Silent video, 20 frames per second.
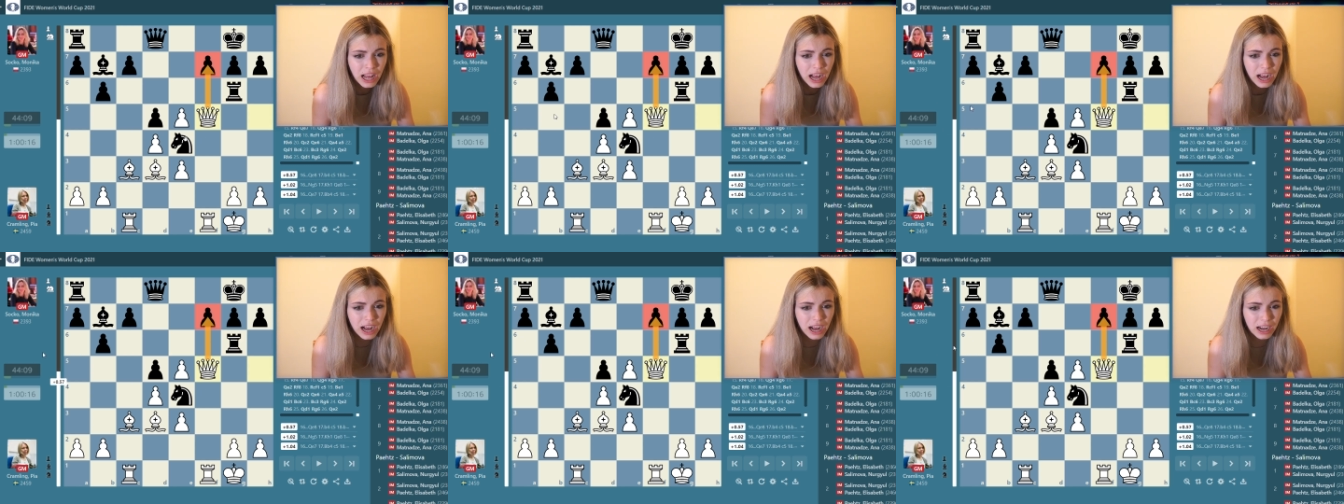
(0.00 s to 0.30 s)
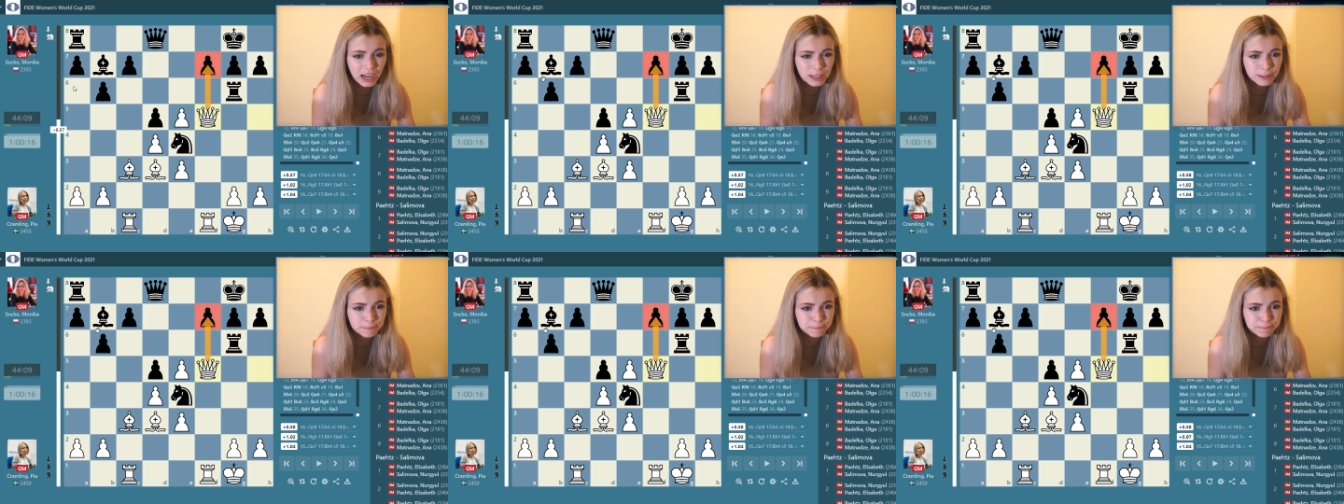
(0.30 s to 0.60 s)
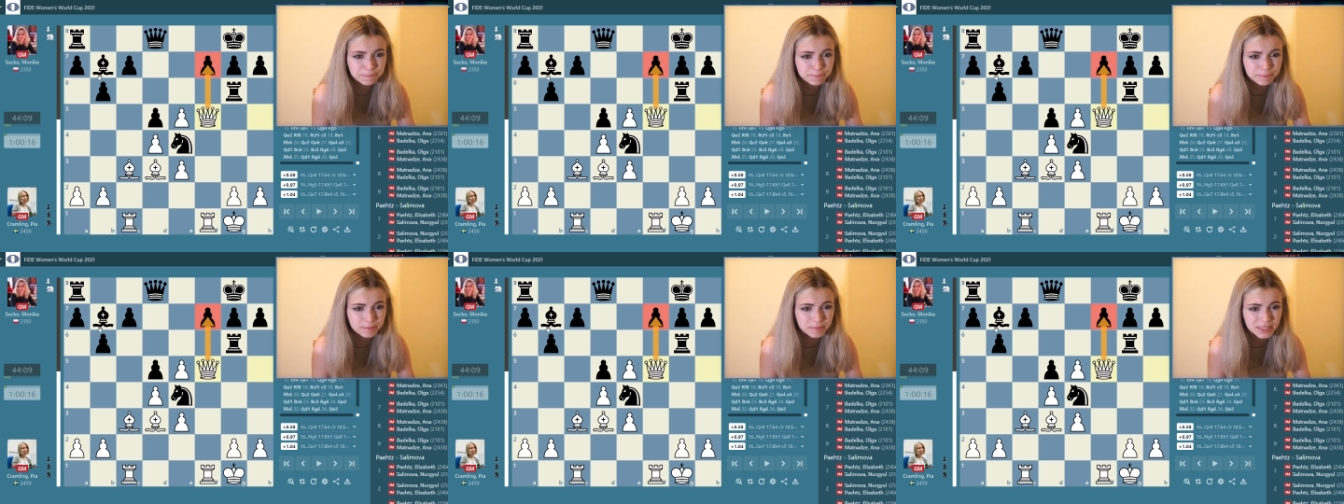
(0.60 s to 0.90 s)

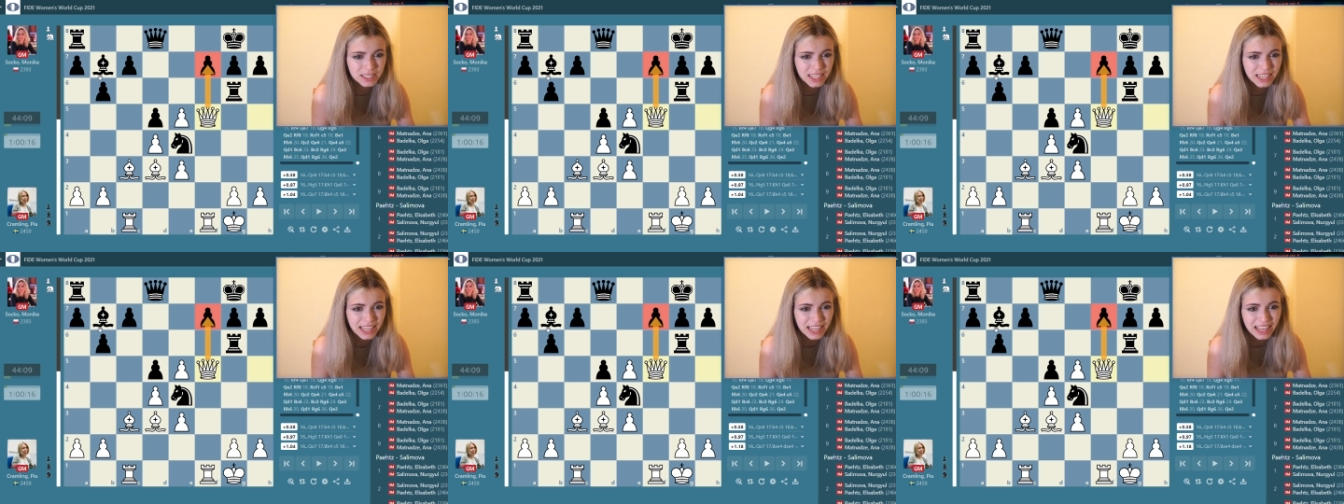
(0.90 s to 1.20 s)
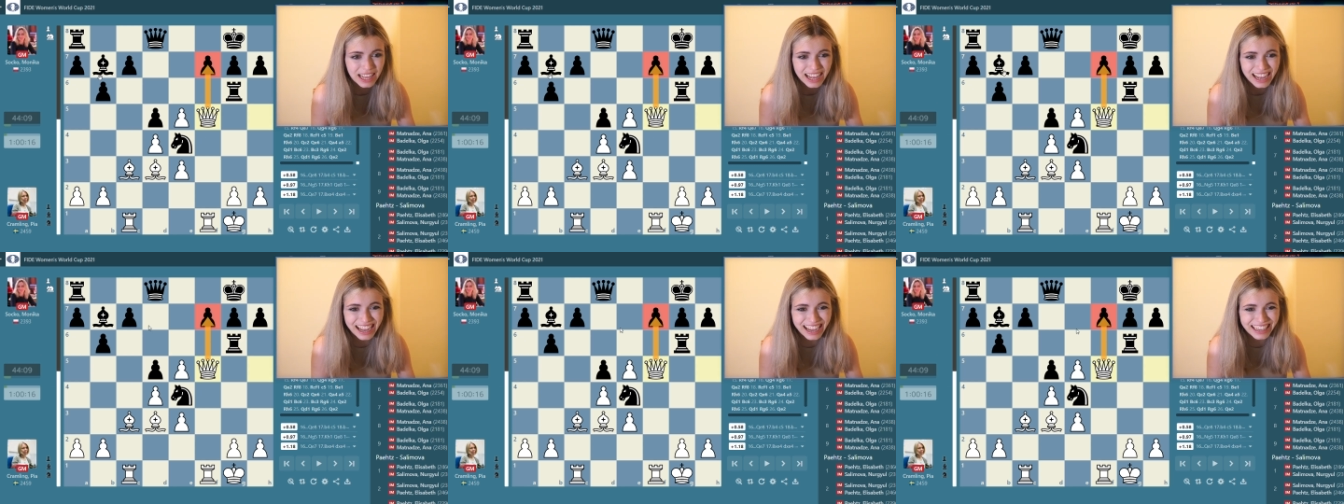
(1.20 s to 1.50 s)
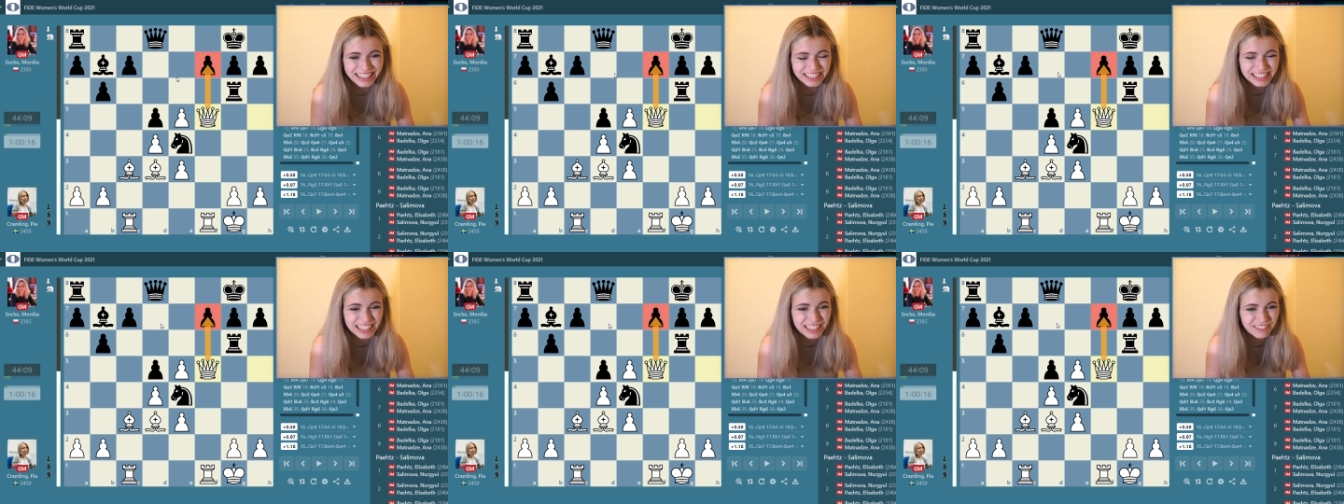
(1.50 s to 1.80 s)

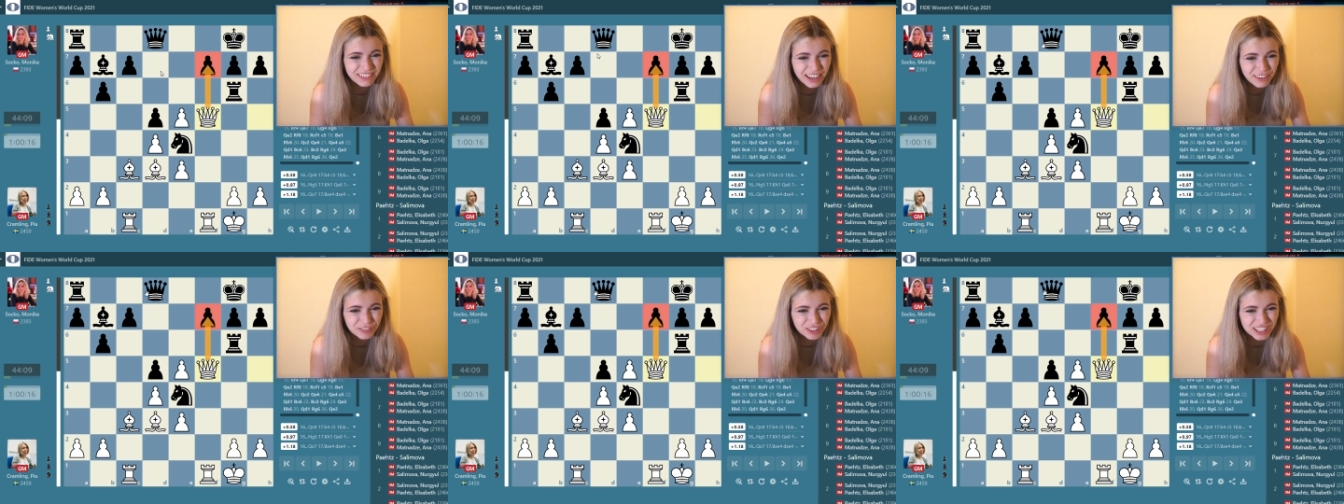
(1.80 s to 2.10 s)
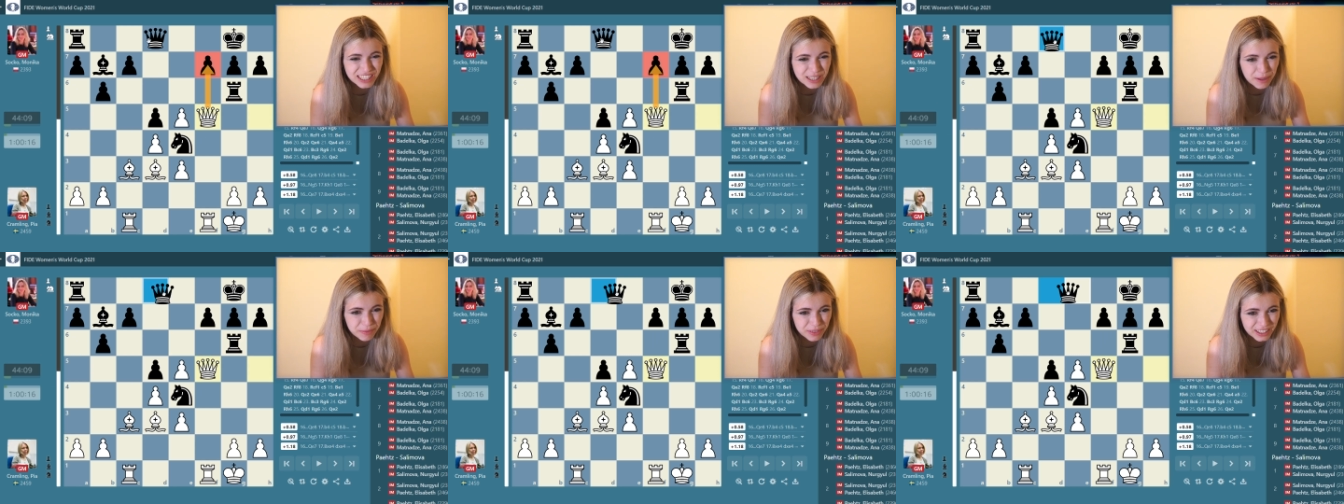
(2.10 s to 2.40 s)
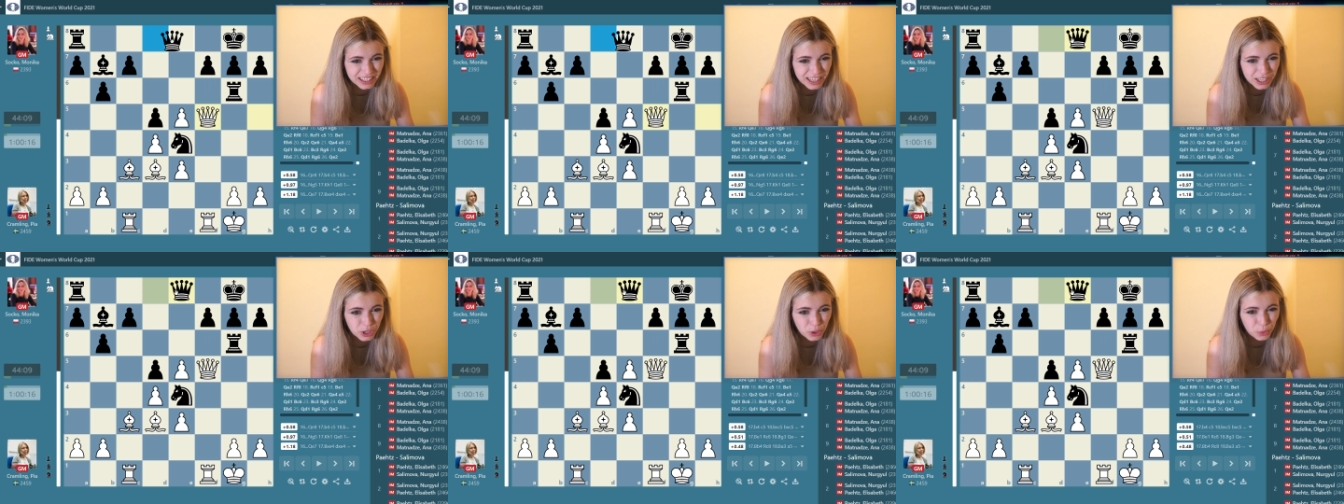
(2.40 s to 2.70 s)
And even after something
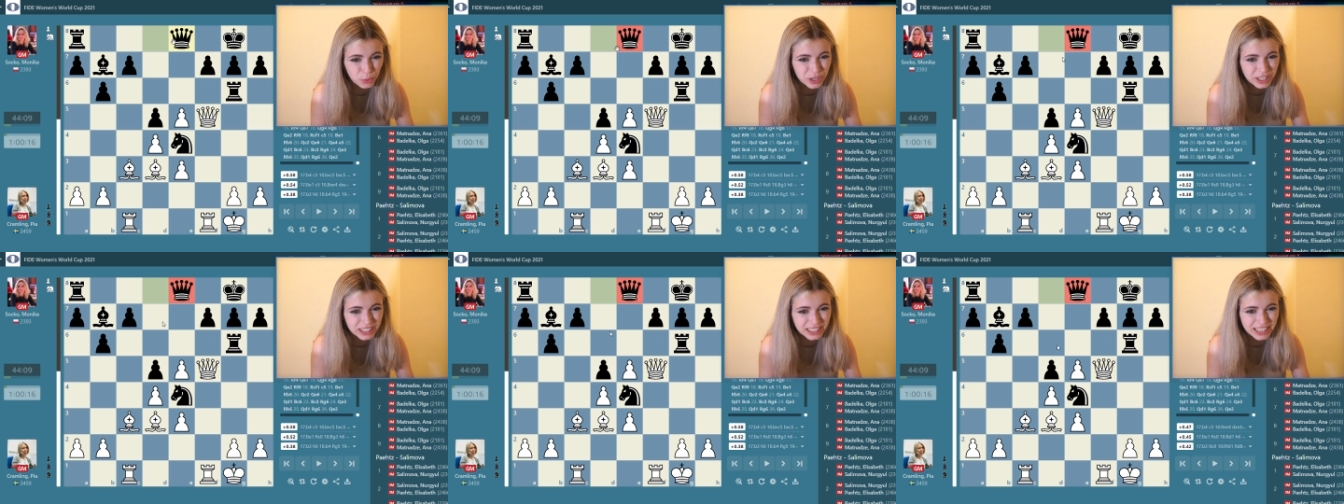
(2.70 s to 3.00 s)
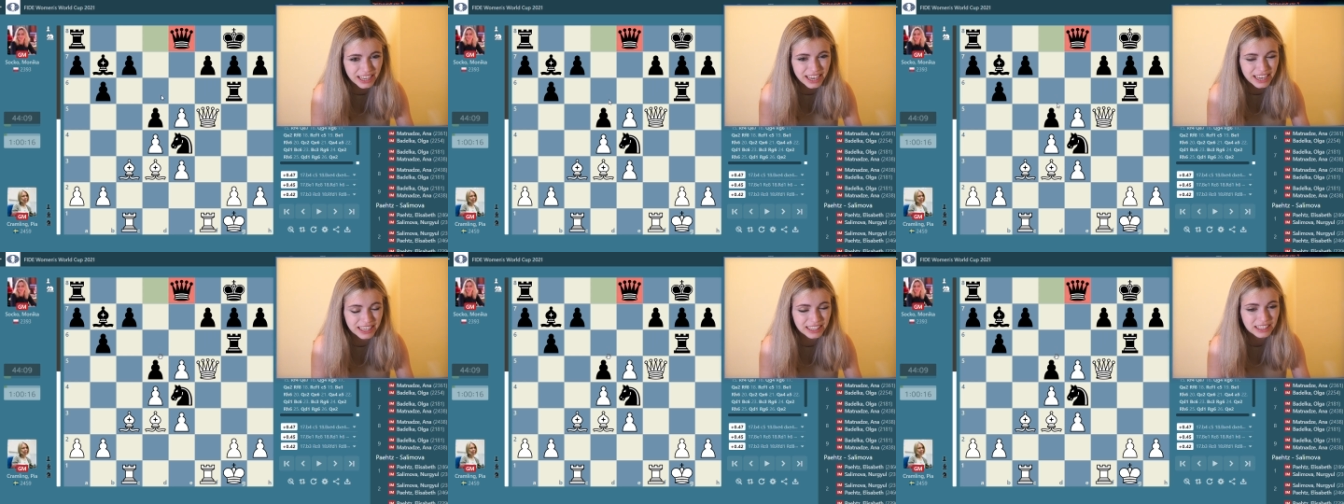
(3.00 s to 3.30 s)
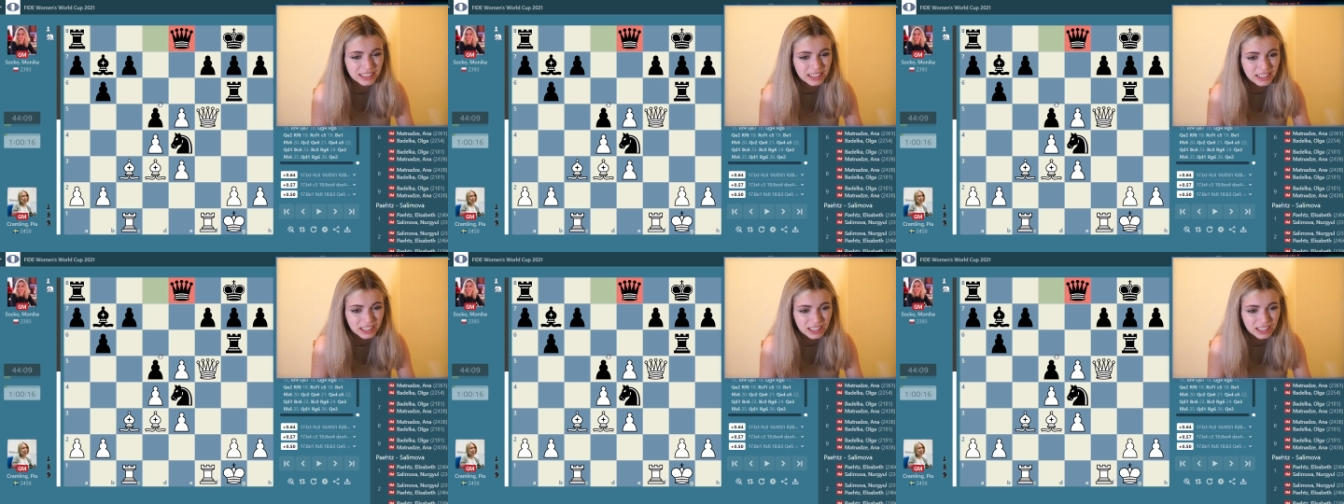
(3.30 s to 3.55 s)
like queen e8,